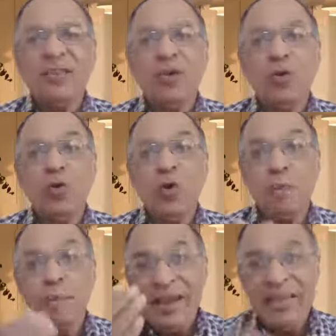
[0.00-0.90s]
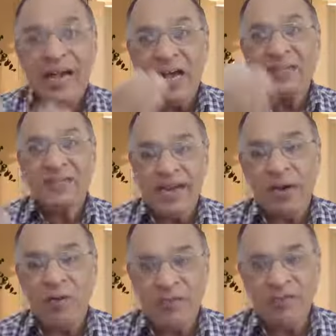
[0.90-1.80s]
the leukopenia side
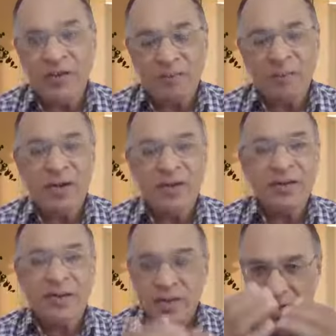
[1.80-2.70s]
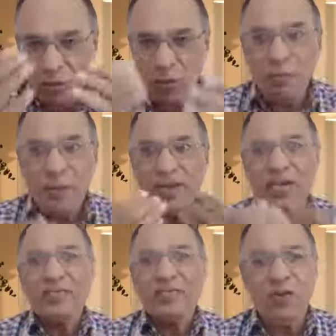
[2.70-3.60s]
of treatment,
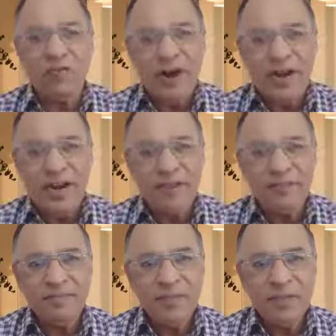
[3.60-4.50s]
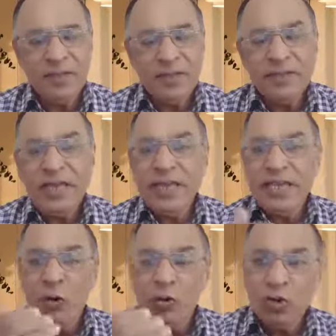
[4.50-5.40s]
leukopenia side of finding. Then
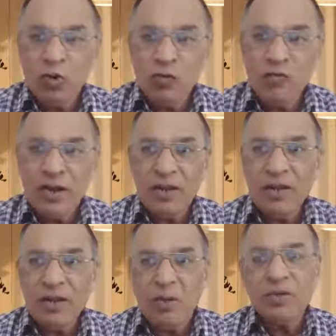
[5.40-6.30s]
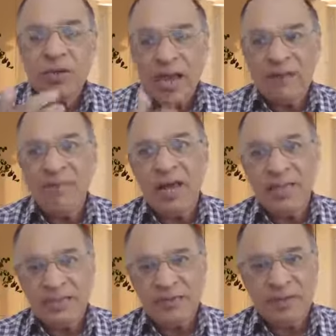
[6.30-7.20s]
eosinophil count, I will
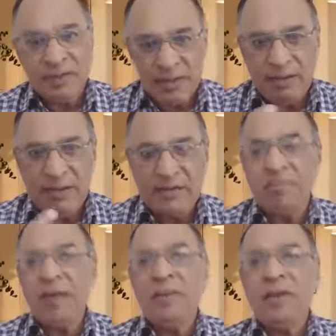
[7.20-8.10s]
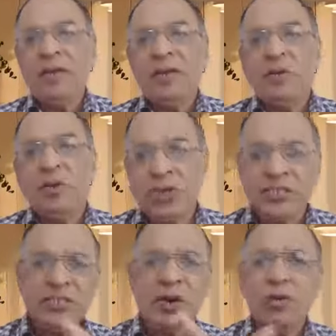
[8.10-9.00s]
ask, it may be to
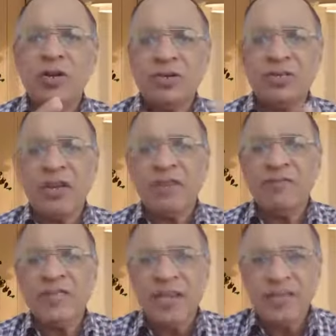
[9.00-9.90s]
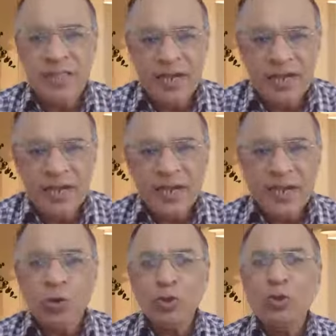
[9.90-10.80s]
just counter check if there is any
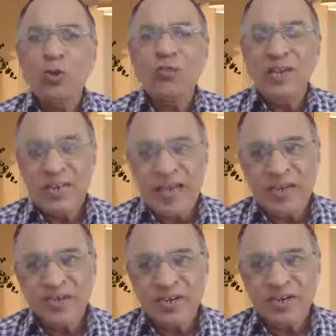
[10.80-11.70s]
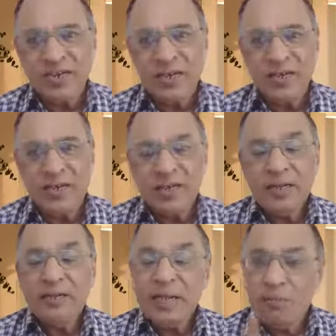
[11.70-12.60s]
eosinophilia, etc.
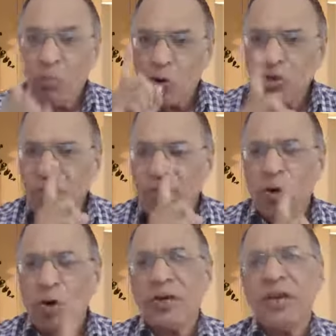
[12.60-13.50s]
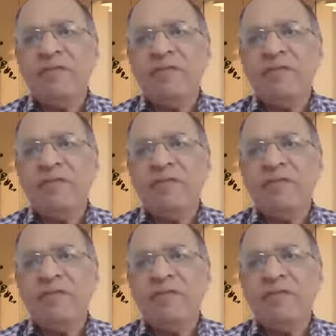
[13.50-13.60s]
Then most important